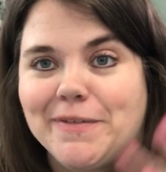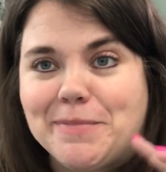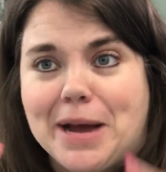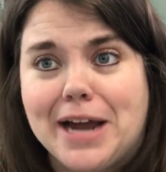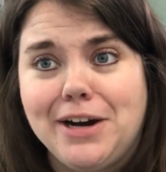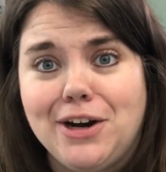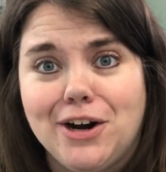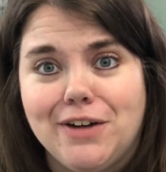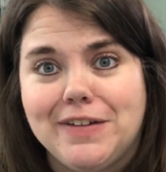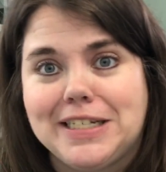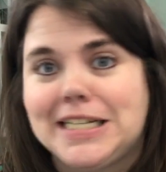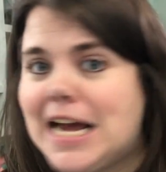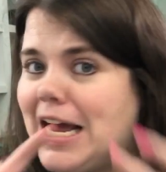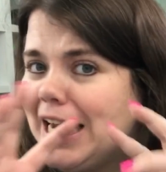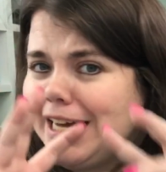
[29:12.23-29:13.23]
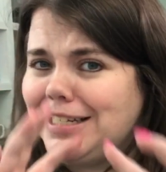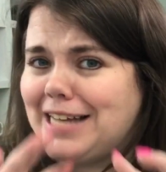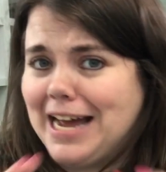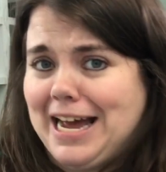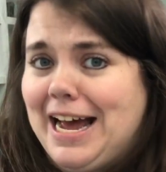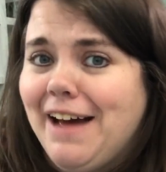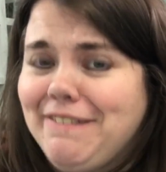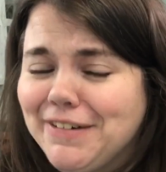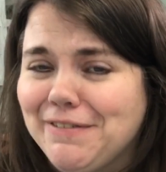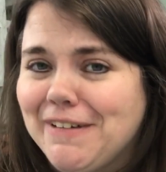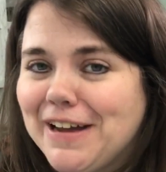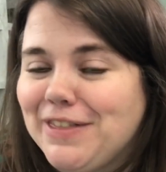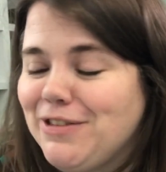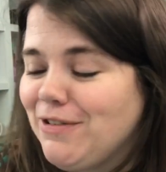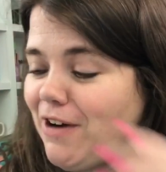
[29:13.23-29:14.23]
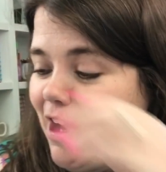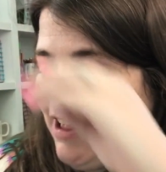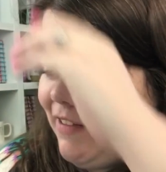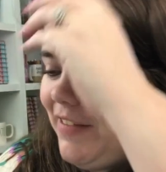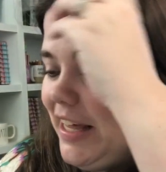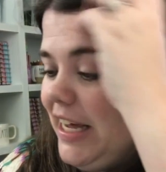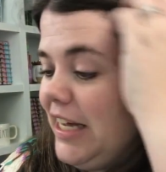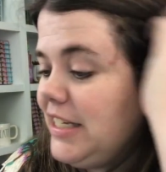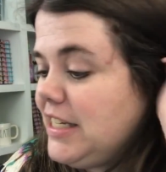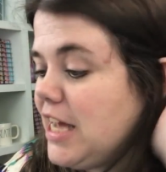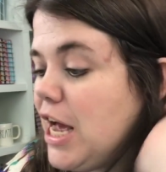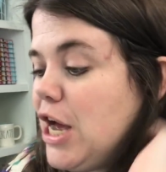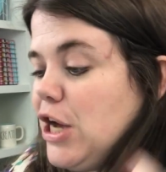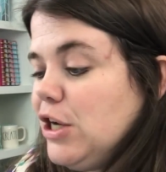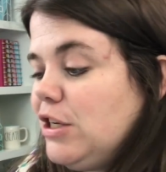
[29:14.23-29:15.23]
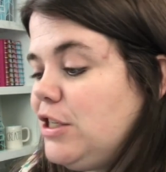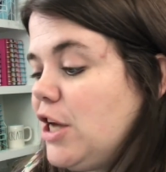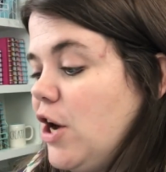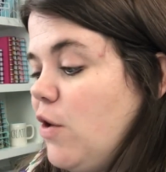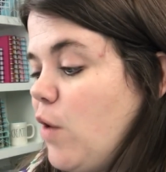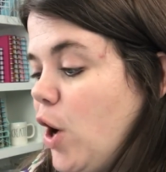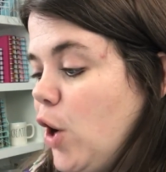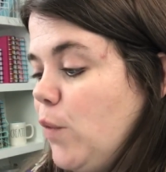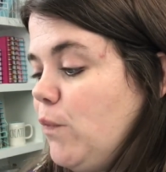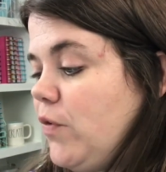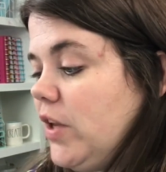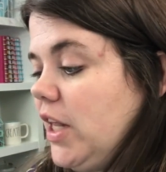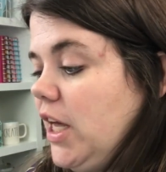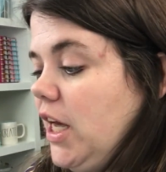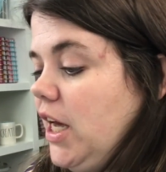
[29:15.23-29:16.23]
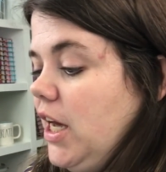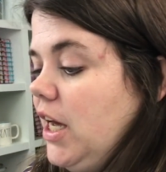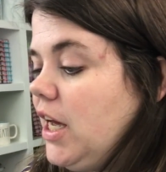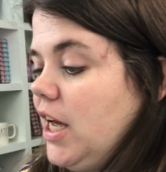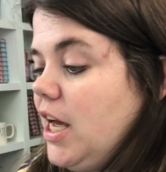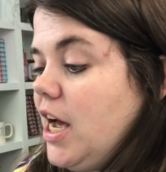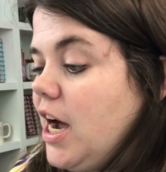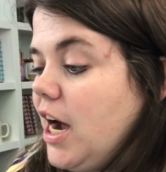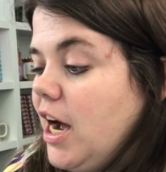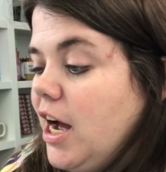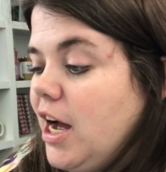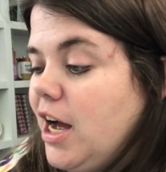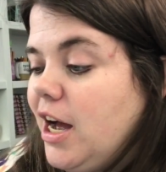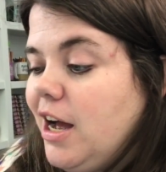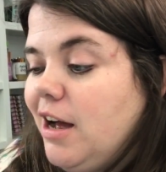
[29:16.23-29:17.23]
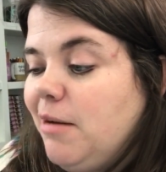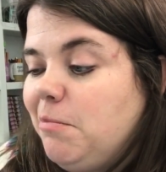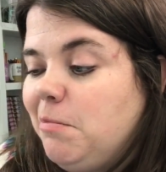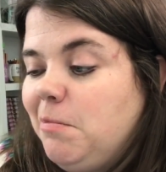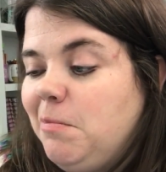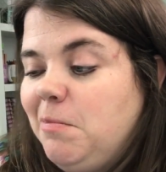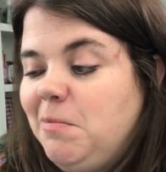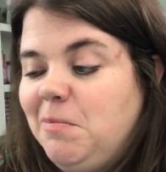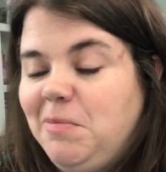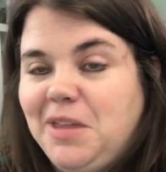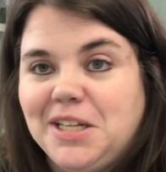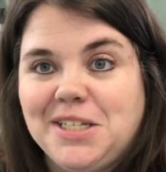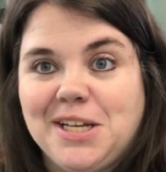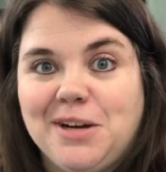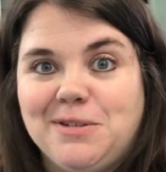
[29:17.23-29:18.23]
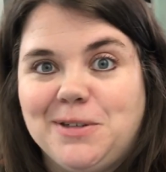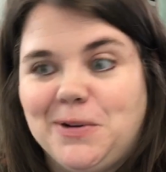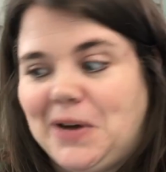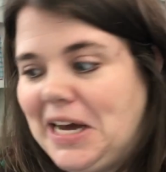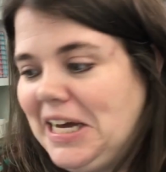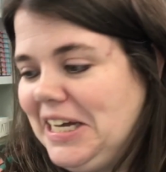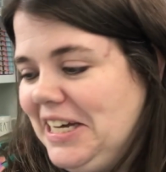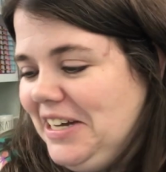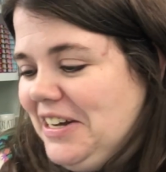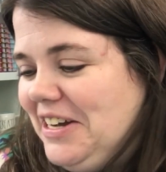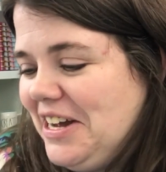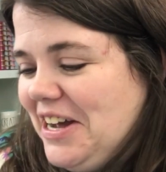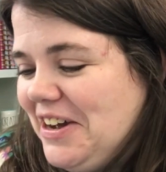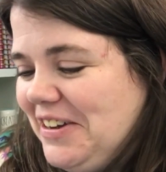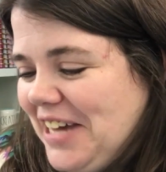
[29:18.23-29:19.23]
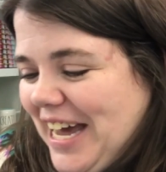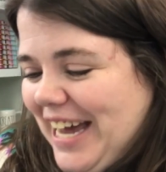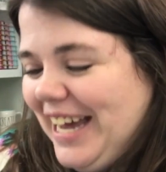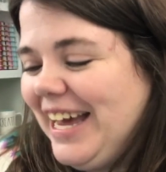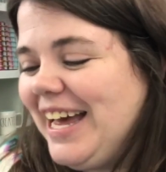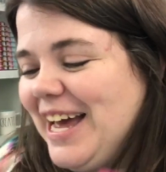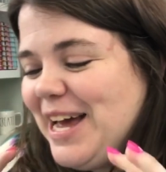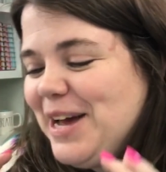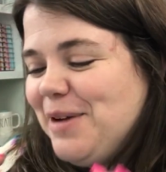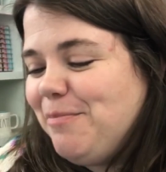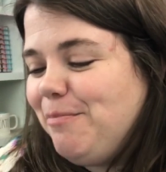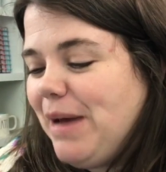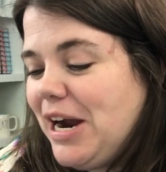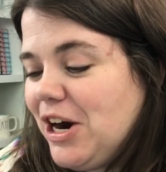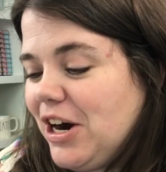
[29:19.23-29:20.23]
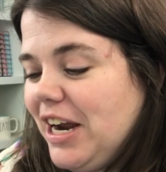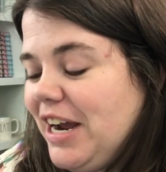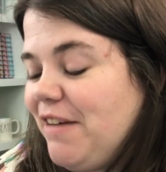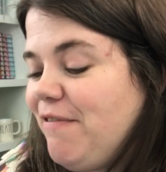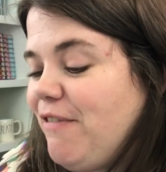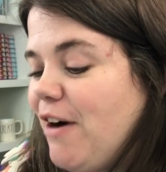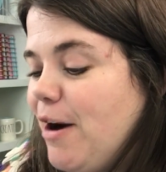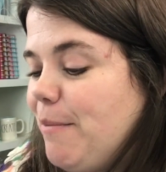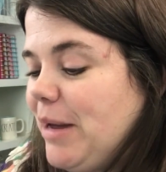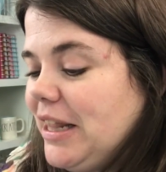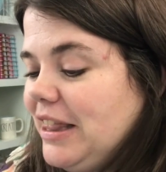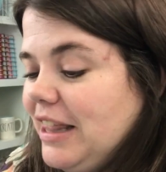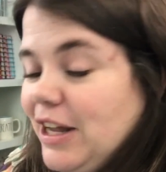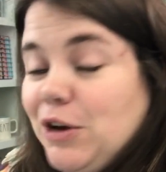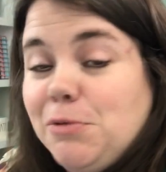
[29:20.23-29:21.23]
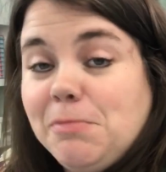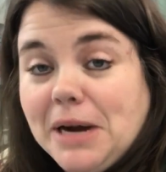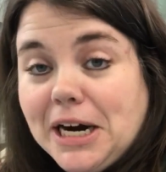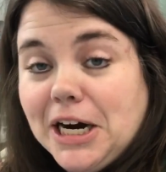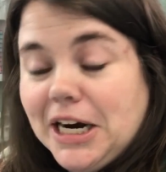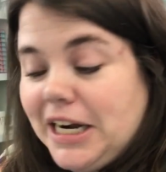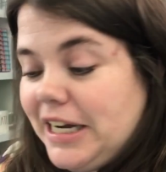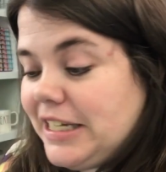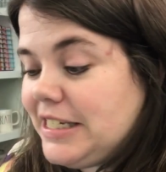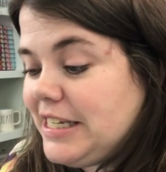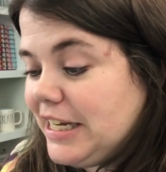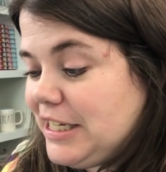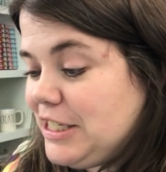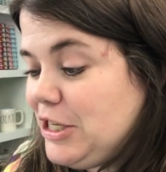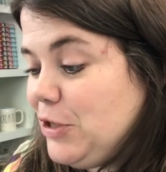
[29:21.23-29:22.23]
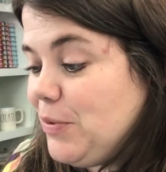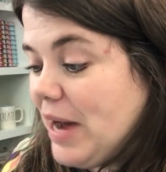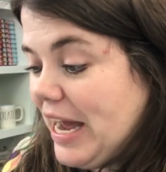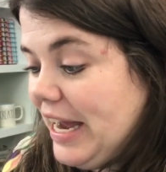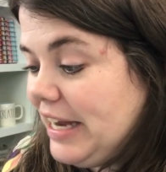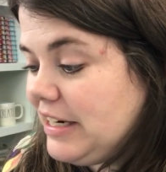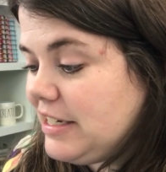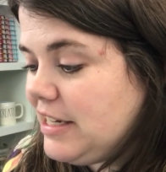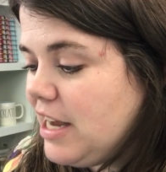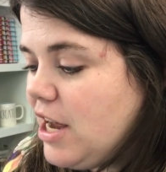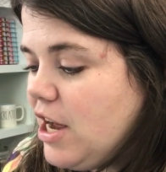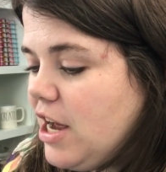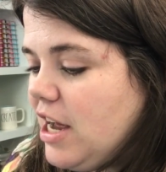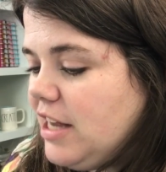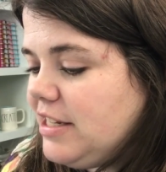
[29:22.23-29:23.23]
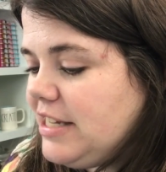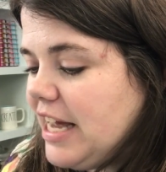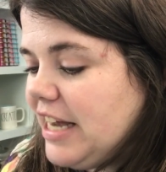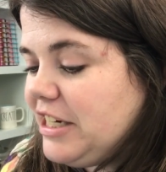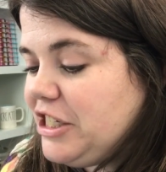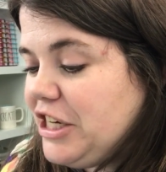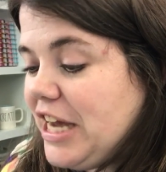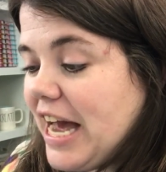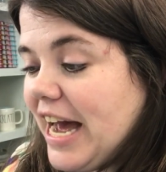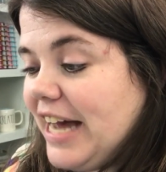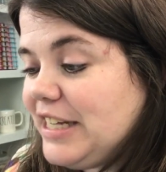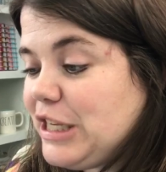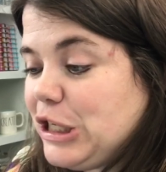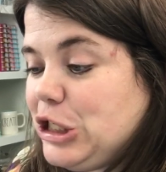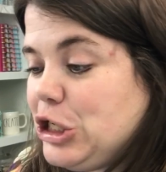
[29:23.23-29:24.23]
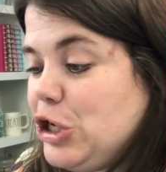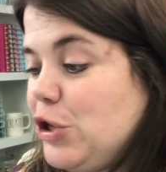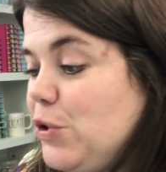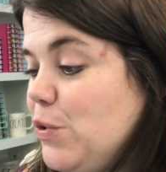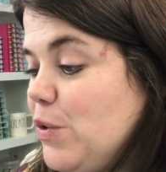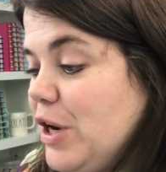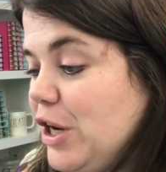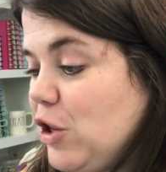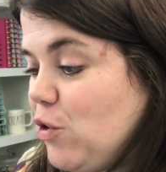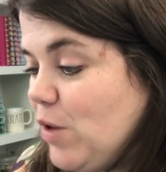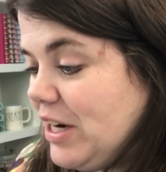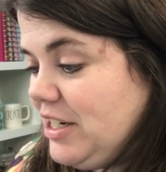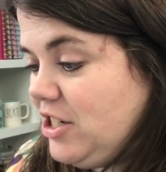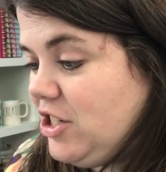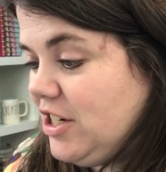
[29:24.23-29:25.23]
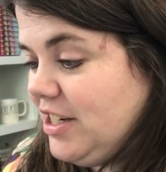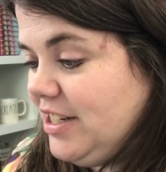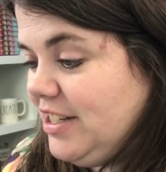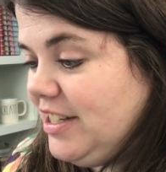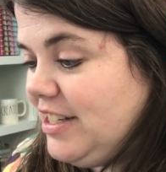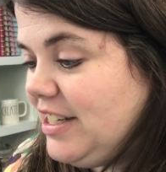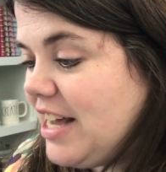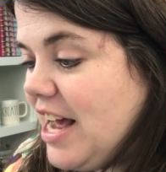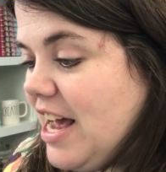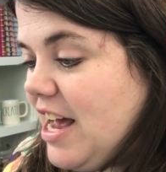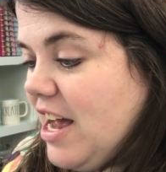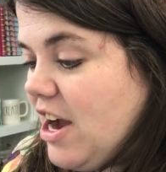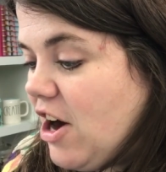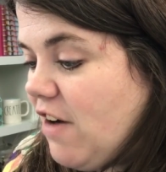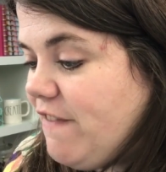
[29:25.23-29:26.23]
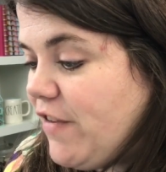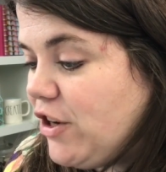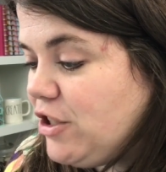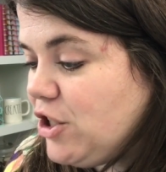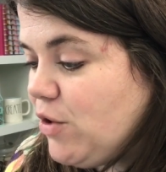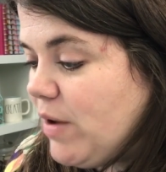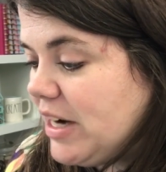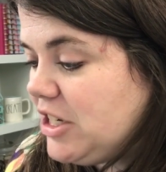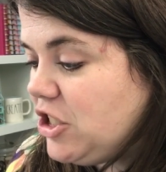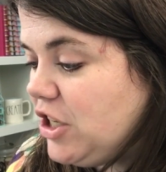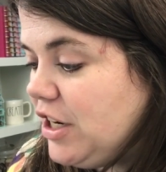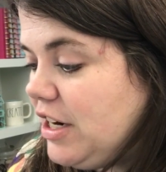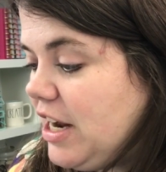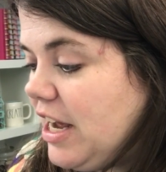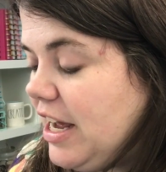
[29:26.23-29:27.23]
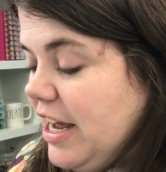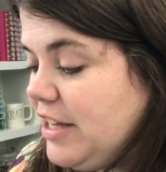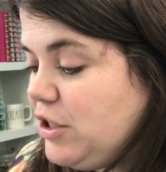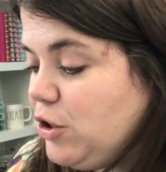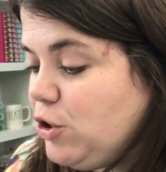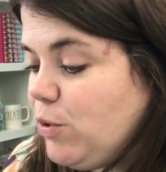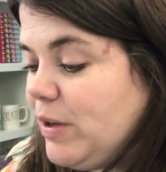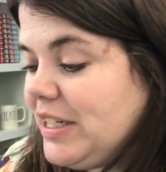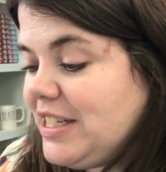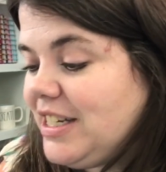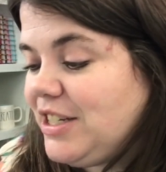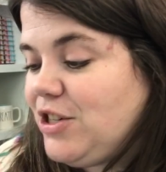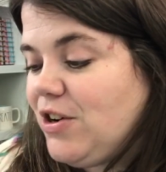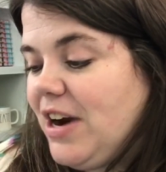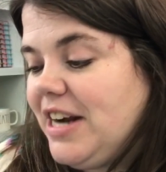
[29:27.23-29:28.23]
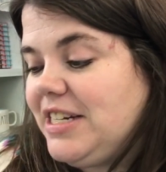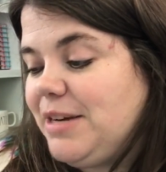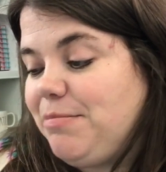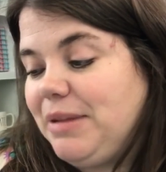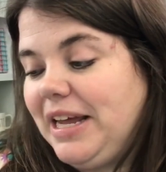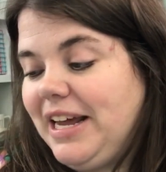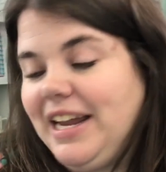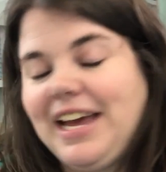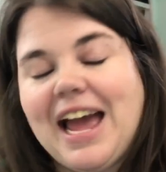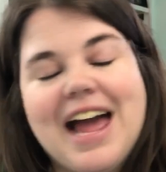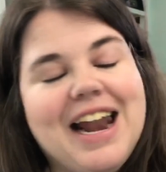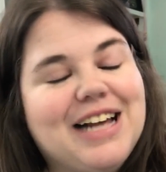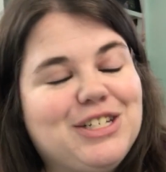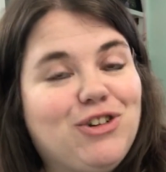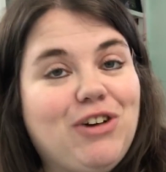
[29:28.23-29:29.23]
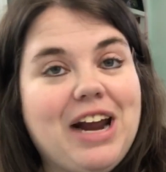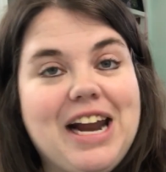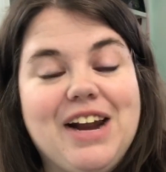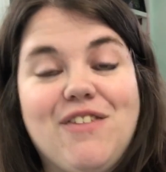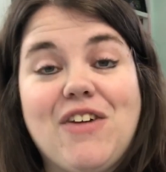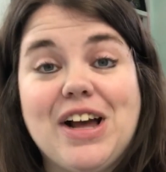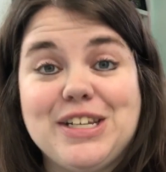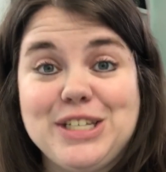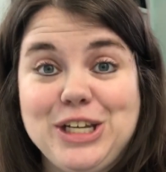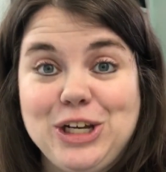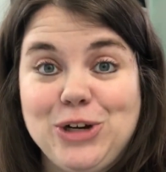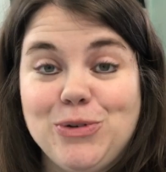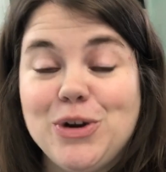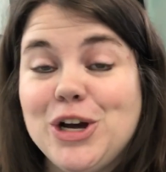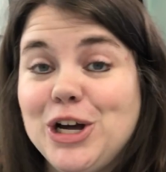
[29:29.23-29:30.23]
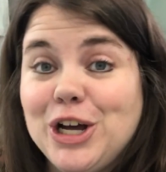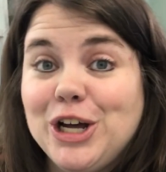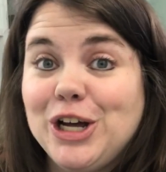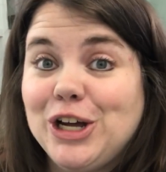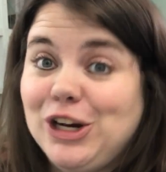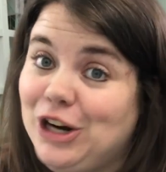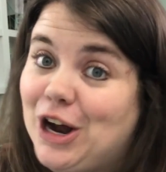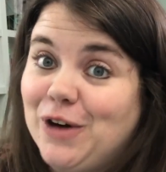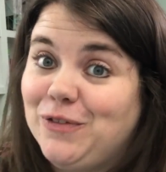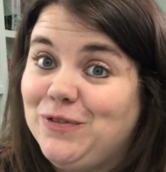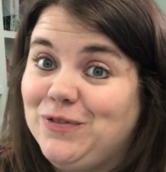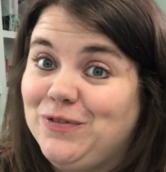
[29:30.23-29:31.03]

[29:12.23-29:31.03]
I'm kind of nervous because I haven't read through all of these. So hopefully this goes okay. Okay. Mary from Low Mary 628 says she has 2 questions. Her first question, is your twin sister into planning and as creative as you? No.